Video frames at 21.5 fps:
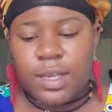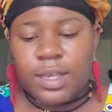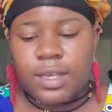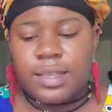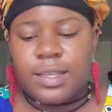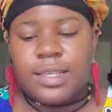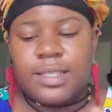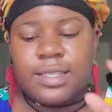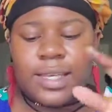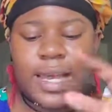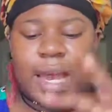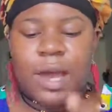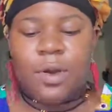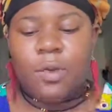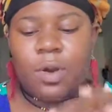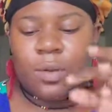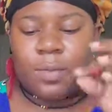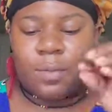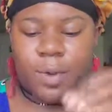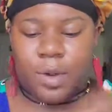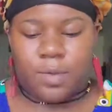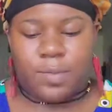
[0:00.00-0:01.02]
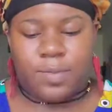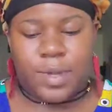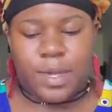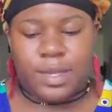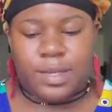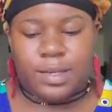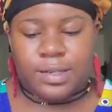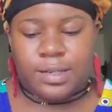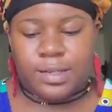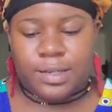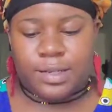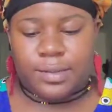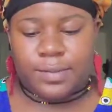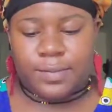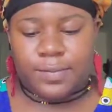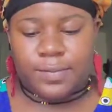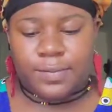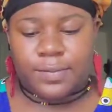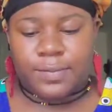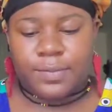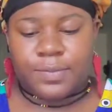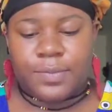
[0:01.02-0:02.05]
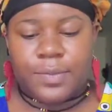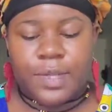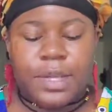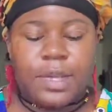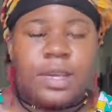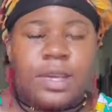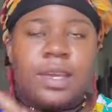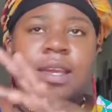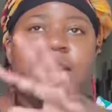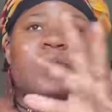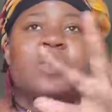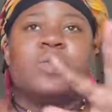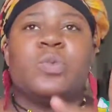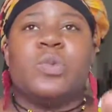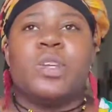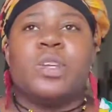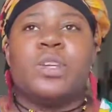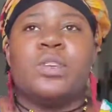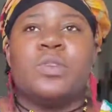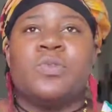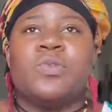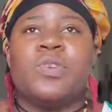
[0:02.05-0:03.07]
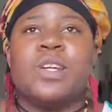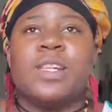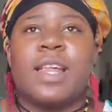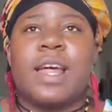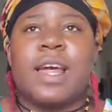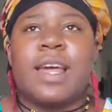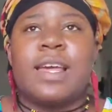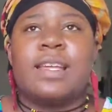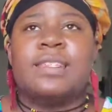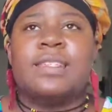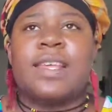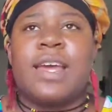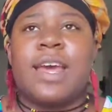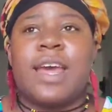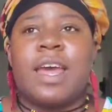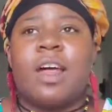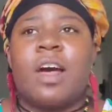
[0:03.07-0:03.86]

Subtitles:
The Tower moment is when you realize that